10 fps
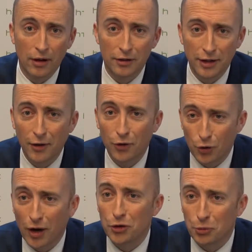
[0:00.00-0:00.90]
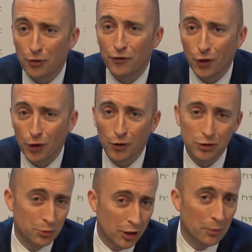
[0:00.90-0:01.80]
down throughout the portfolio, is
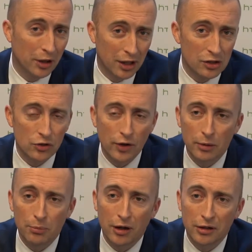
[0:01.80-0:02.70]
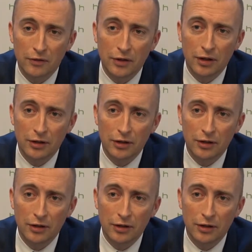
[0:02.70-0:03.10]
becoming an integrated part of the